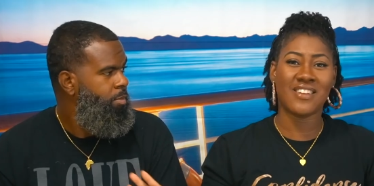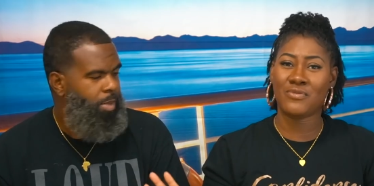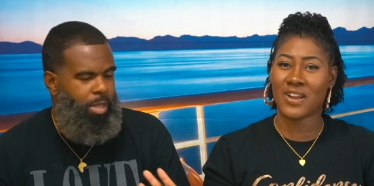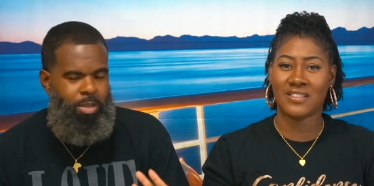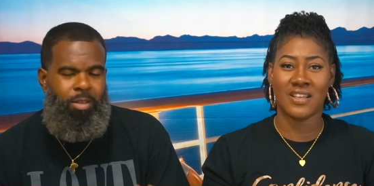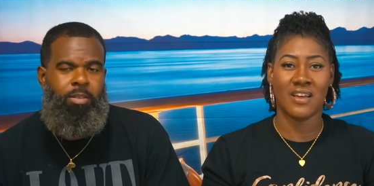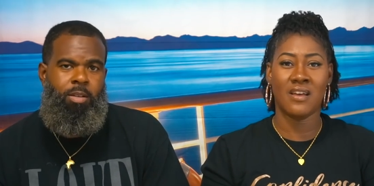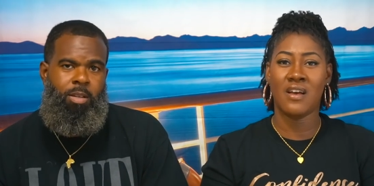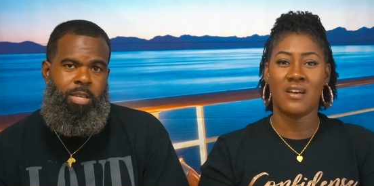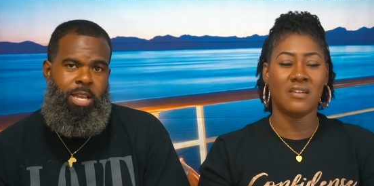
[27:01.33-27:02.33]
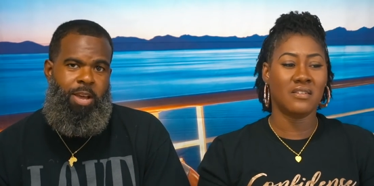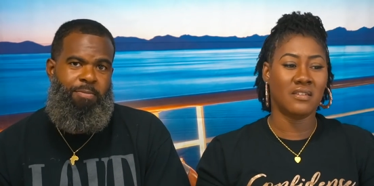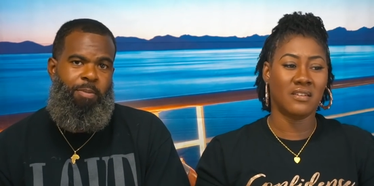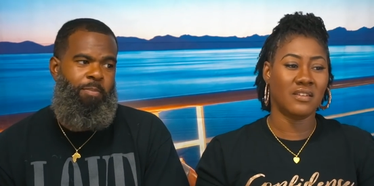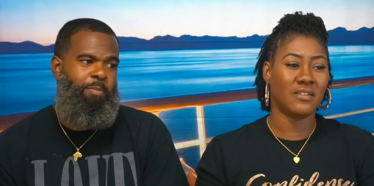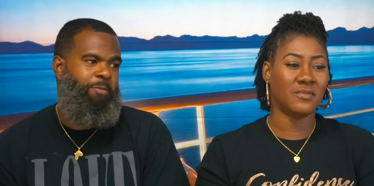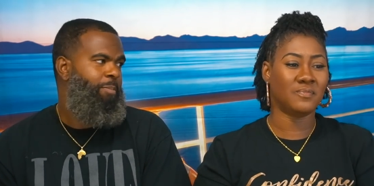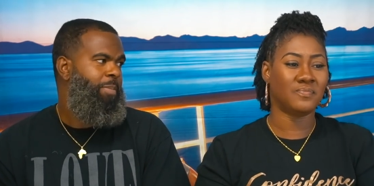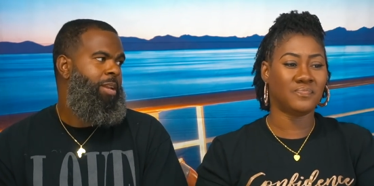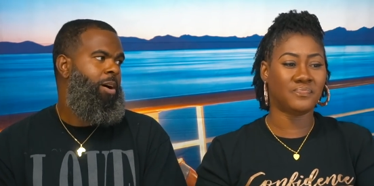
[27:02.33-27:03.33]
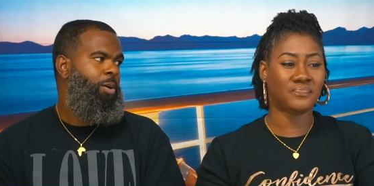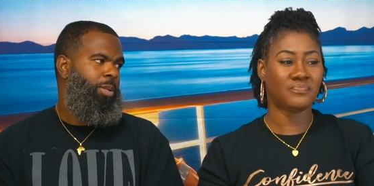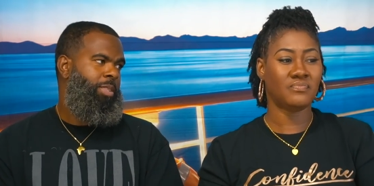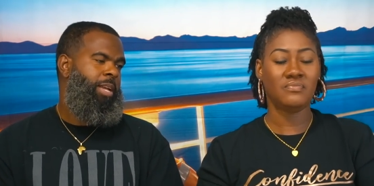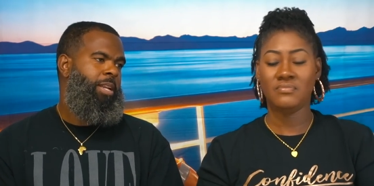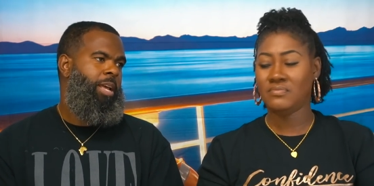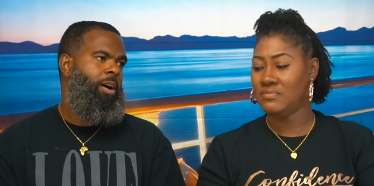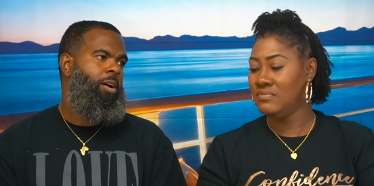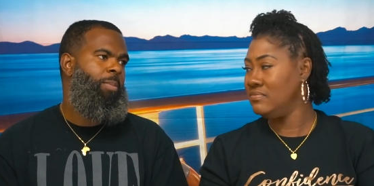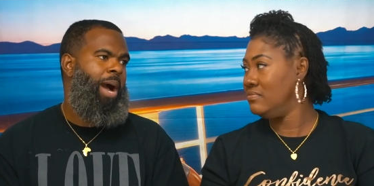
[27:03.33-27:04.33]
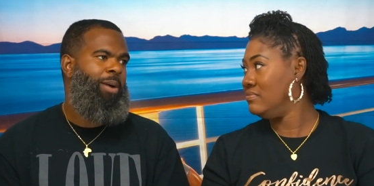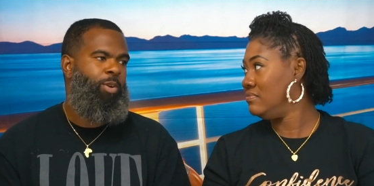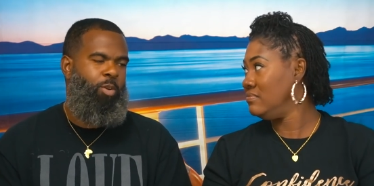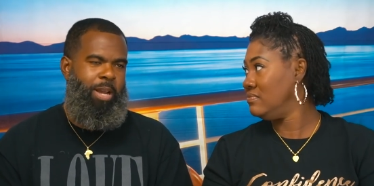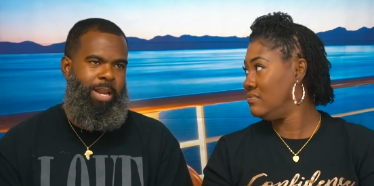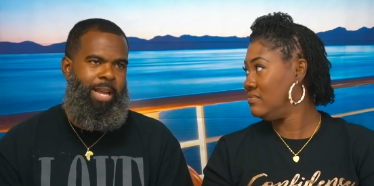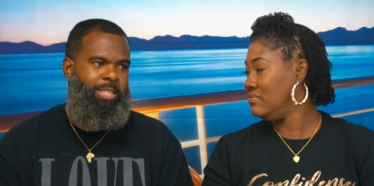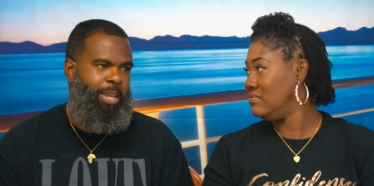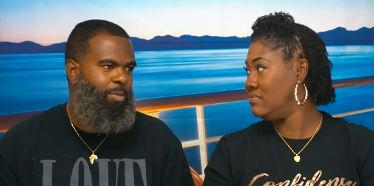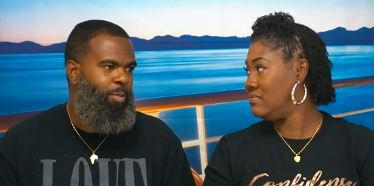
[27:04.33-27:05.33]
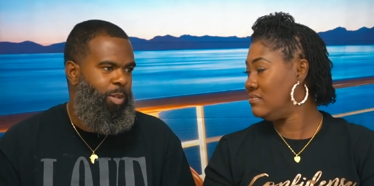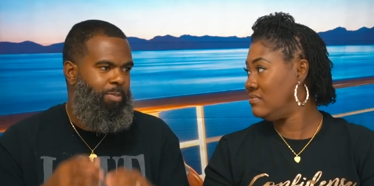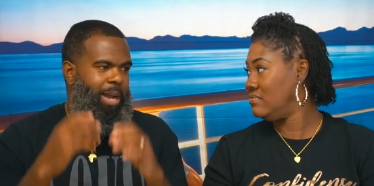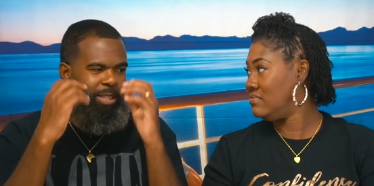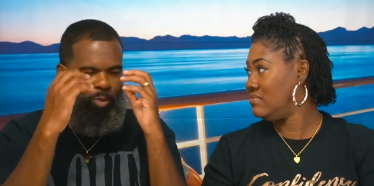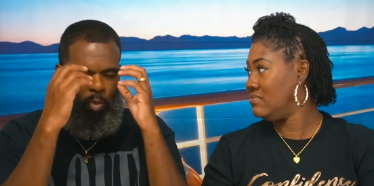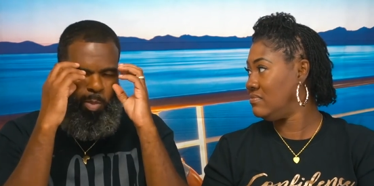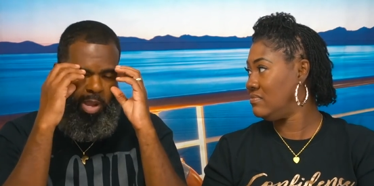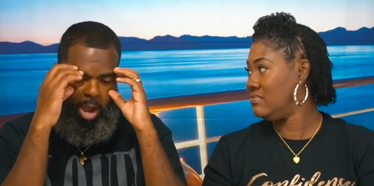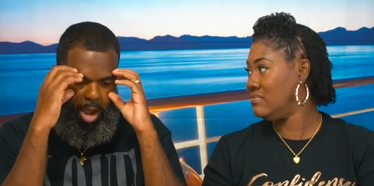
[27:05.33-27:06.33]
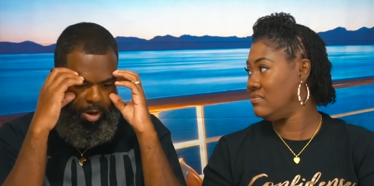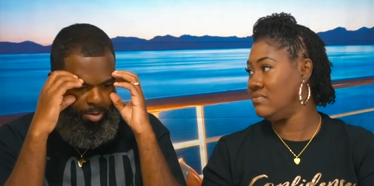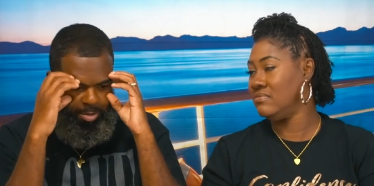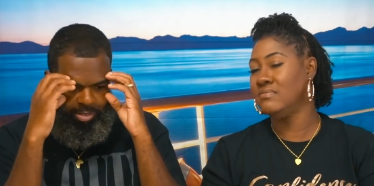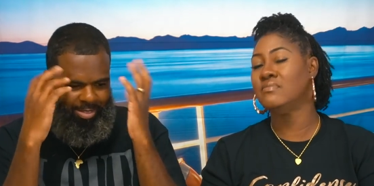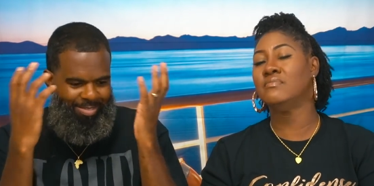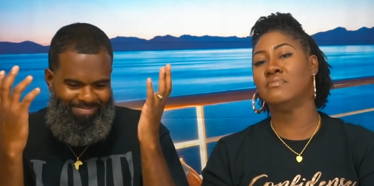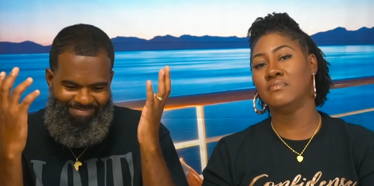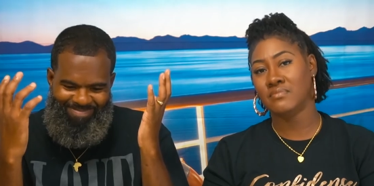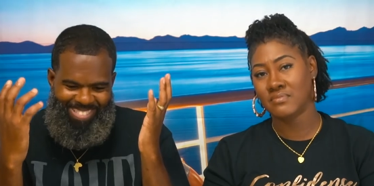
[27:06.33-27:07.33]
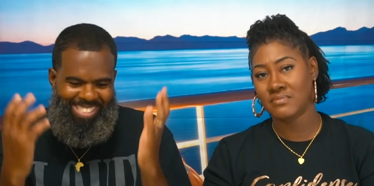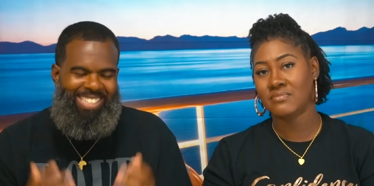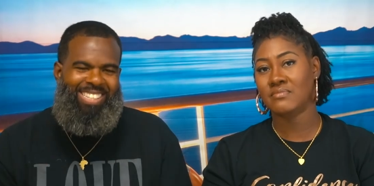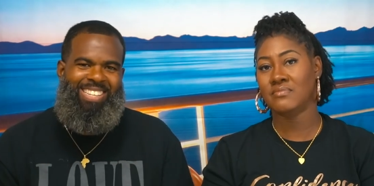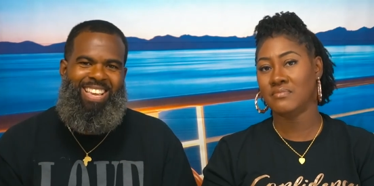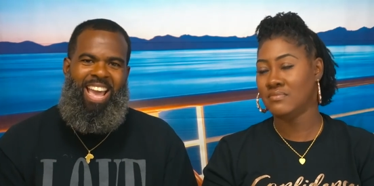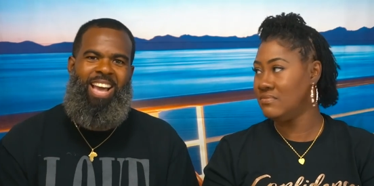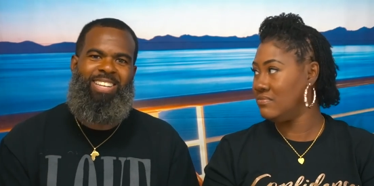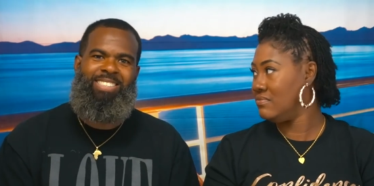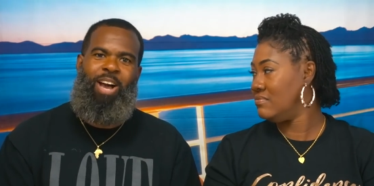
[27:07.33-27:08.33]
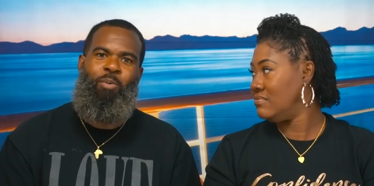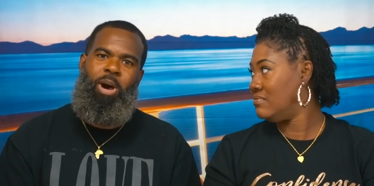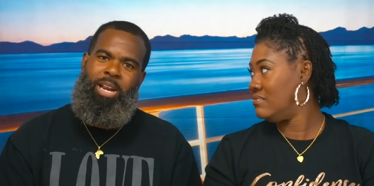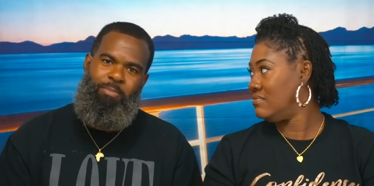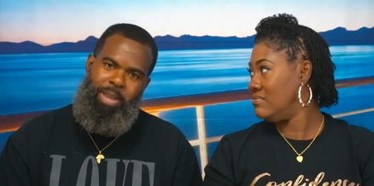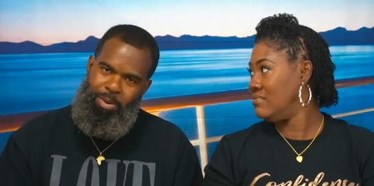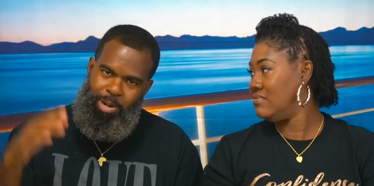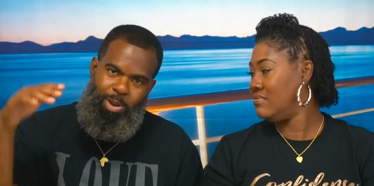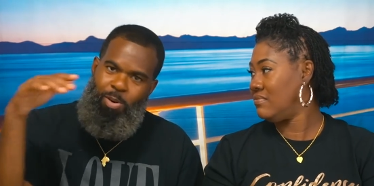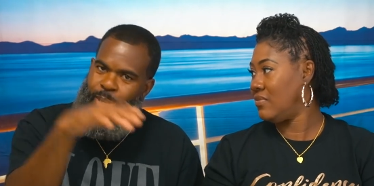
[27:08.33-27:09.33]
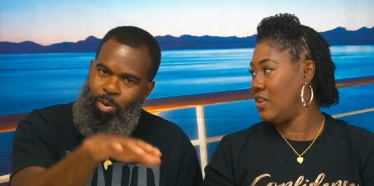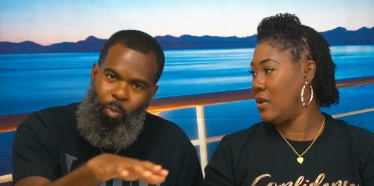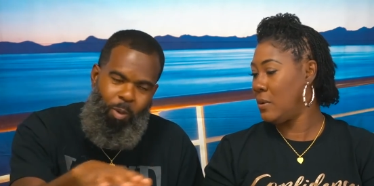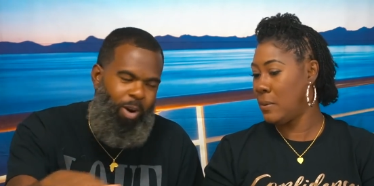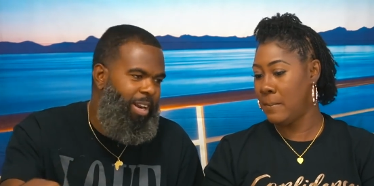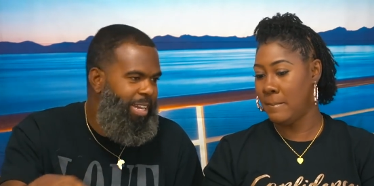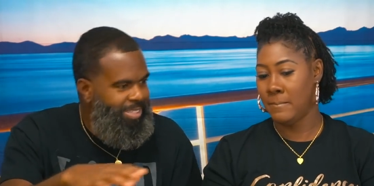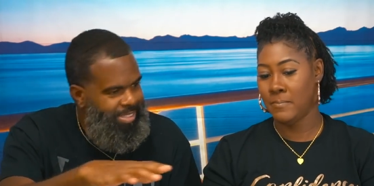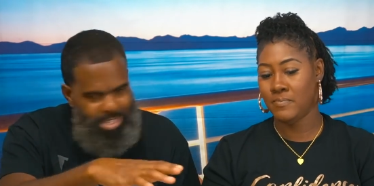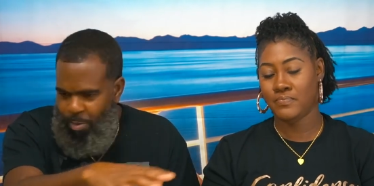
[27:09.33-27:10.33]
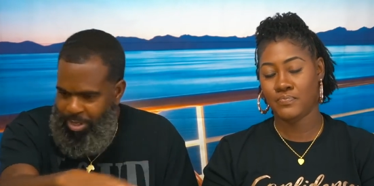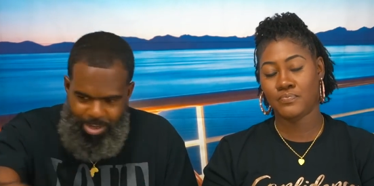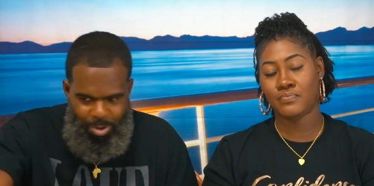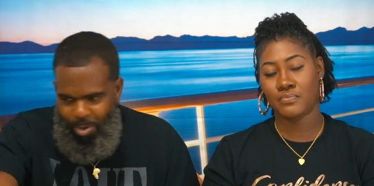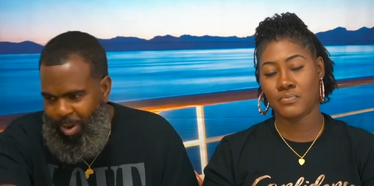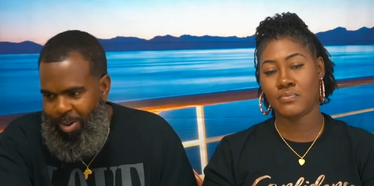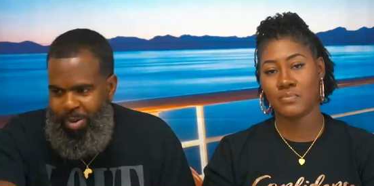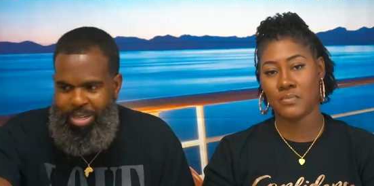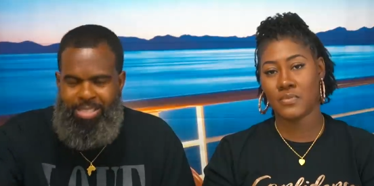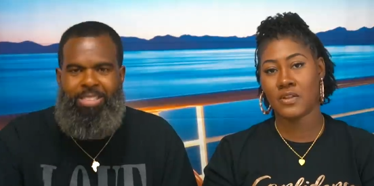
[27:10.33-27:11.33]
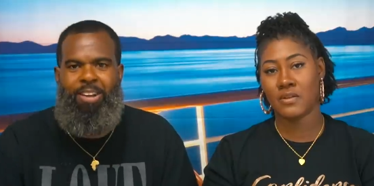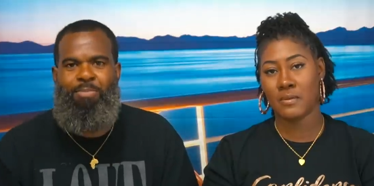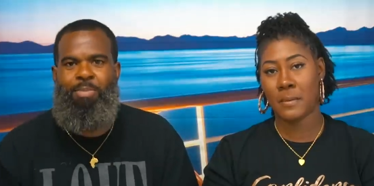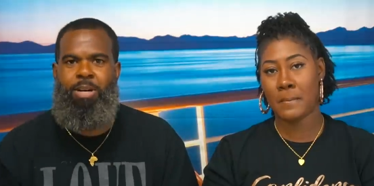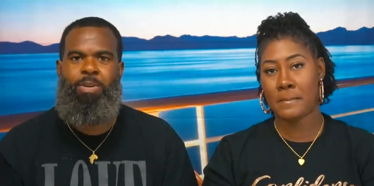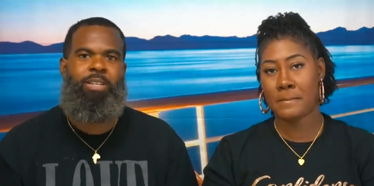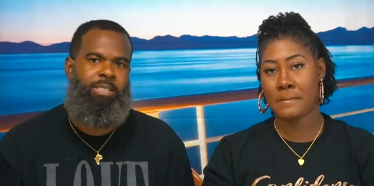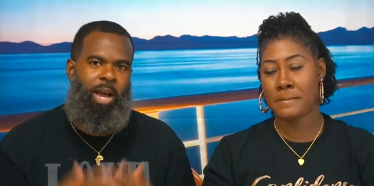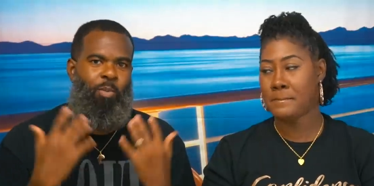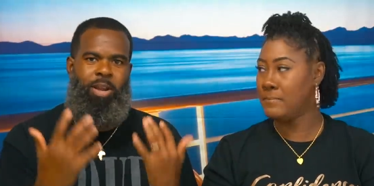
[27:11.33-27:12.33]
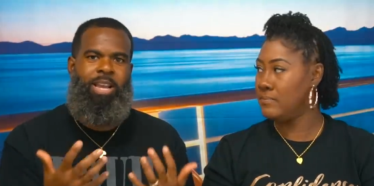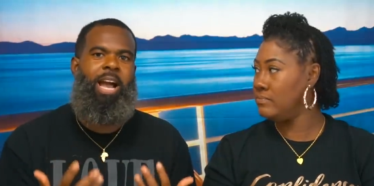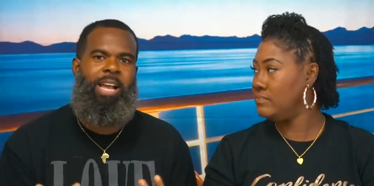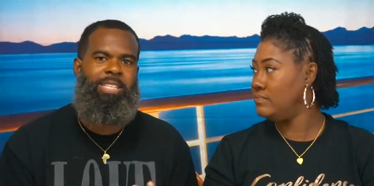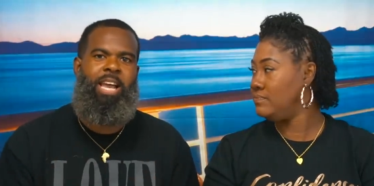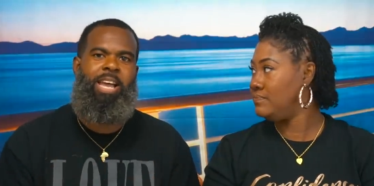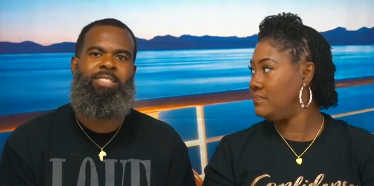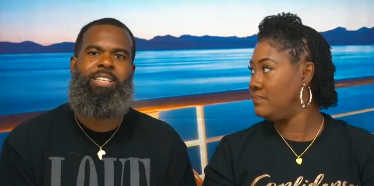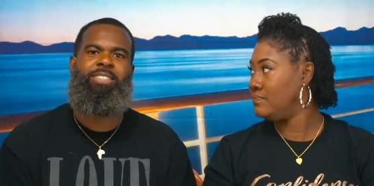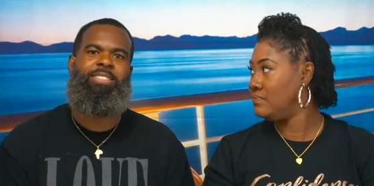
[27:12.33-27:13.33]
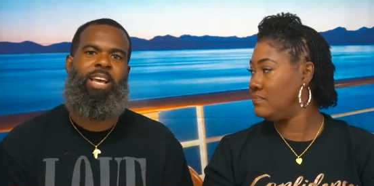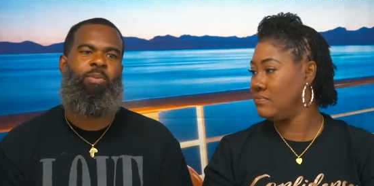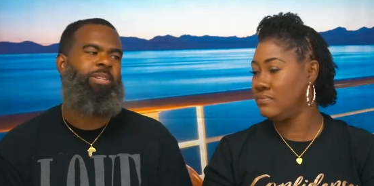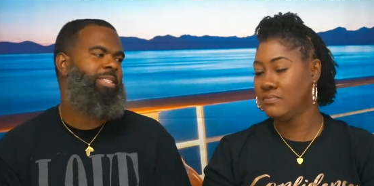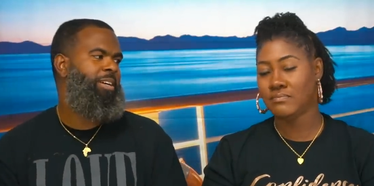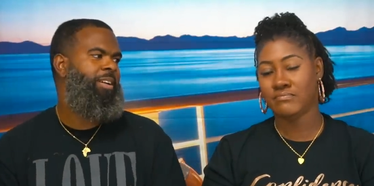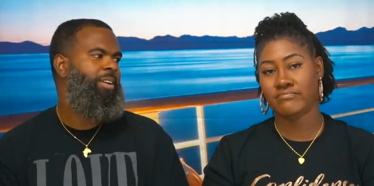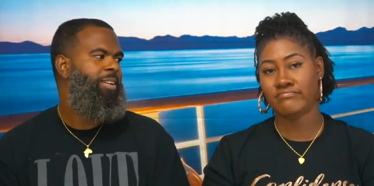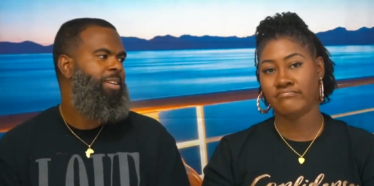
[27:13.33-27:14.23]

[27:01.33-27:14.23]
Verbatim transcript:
Speaker 1: stuff like that.
Speaker 2: Yeah, for, for me, the only thing that um, I regret not taking was my swimming goggles. Mm. Yeah, because I wanted to be able to go in the water and see what's going on and stuff, but because I wear contacts, that wasn't a